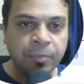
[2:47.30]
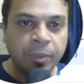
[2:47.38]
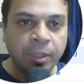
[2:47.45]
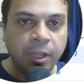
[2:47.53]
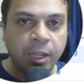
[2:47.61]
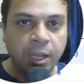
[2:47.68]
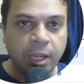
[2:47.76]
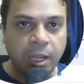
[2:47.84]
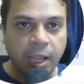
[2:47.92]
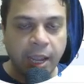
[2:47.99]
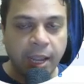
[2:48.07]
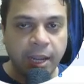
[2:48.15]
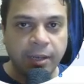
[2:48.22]

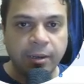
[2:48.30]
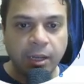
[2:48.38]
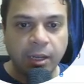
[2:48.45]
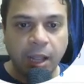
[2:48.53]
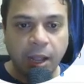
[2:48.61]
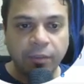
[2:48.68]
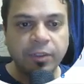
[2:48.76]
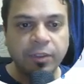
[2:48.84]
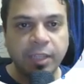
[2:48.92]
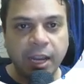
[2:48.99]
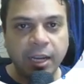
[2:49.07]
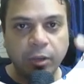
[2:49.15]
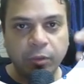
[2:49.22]
and after
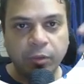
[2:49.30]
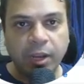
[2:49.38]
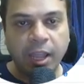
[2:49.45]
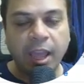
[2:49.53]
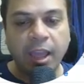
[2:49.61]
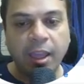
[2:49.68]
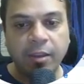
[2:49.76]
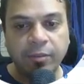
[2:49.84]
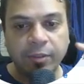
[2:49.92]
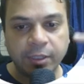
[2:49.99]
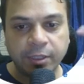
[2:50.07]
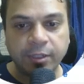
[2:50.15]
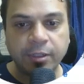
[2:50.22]
that you will have
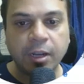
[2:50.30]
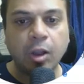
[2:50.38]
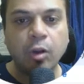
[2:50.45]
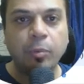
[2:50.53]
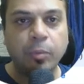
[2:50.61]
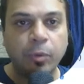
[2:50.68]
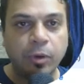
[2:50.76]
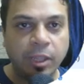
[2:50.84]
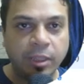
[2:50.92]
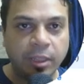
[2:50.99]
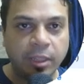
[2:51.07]
a certain output, and that